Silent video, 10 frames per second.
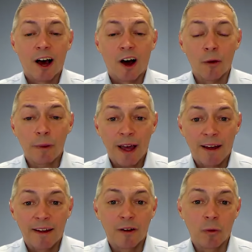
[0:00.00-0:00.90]
are
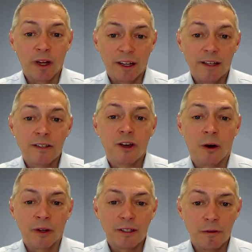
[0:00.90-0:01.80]
paying what is
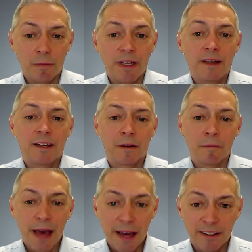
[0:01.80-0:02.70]
going to be
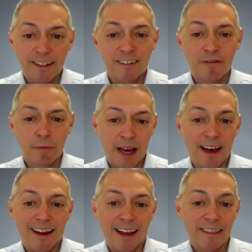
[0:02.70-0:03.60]
competitive
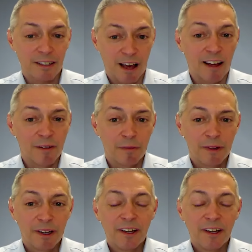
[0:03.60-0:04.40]
pay at the time